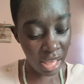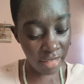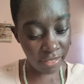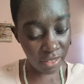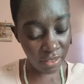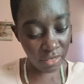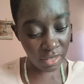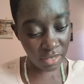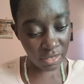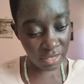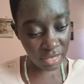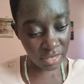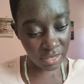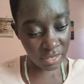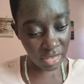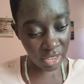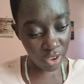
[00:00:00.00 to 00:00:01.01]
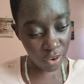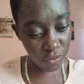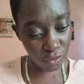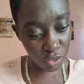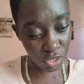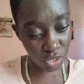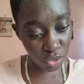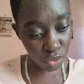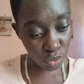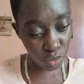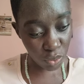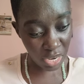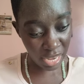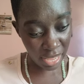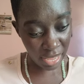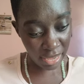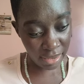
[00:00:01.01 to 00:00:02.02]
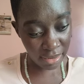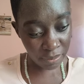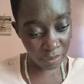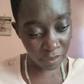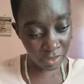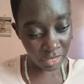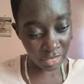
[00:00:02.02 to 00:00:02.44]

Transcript: And then there's Isaiah 42 9,